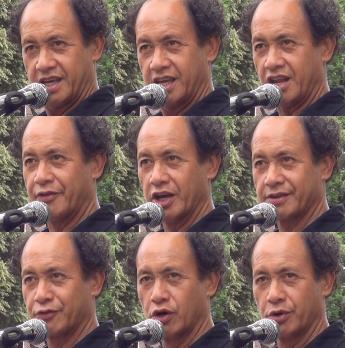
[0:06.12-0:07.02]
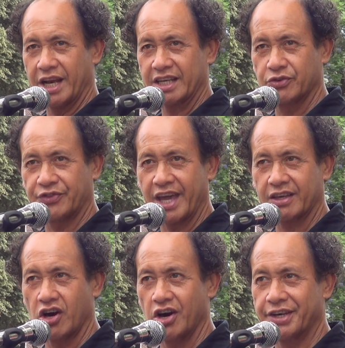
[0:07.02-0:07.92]
You know, first of all, we like to thank
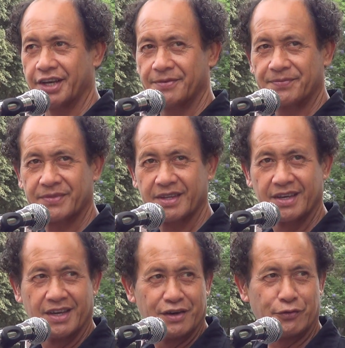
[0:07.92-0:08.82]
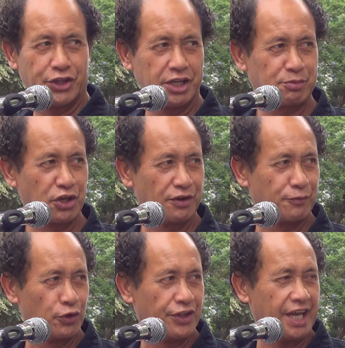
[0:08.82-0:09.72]
God for this
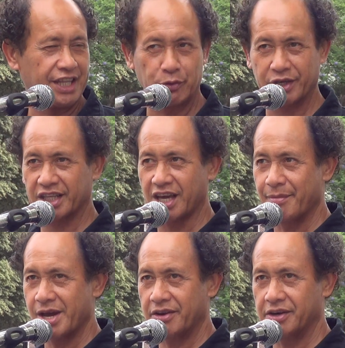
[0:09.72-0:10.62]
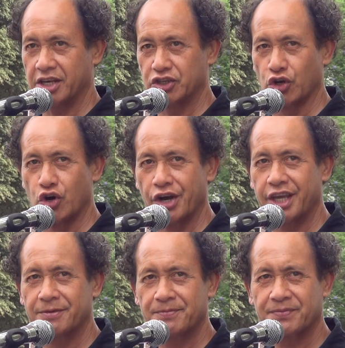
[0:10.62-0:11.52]
beautiful day that we can come out and enjoy.